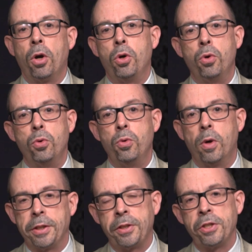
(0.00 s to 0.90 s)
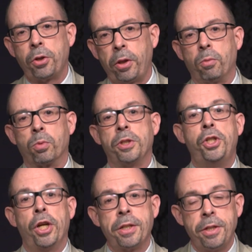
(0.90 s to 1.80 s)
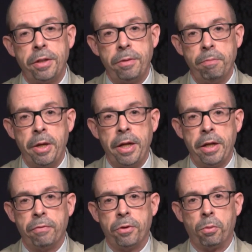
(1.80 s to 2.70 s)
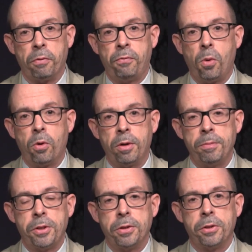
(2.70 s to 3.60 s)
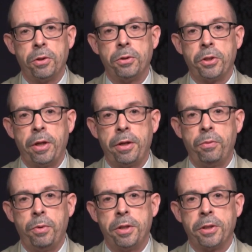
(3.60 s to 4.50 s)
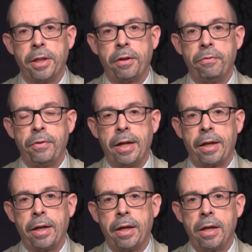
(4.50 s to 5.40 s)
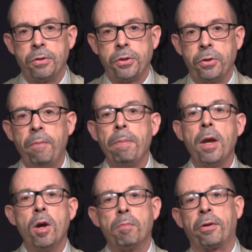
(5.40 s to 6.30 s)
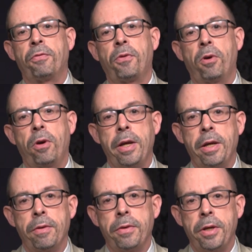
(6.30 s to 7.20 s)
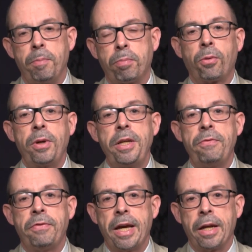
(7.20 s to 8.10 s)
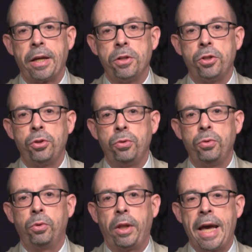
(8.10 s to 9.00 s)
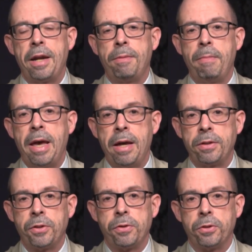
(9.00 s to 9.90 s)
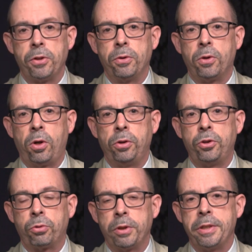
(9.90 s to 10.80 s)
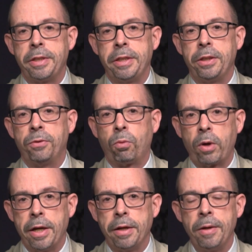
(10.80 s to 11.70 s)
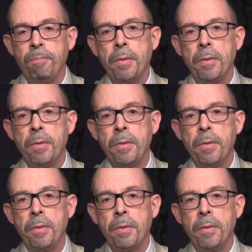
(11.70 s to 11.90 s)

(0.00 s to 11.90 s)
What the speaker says: who essentially rejected many of the reforms associated with the Second Vatican Council, preferring the pre-Vatican II Latin Mass, the so-called Tridentine Rite.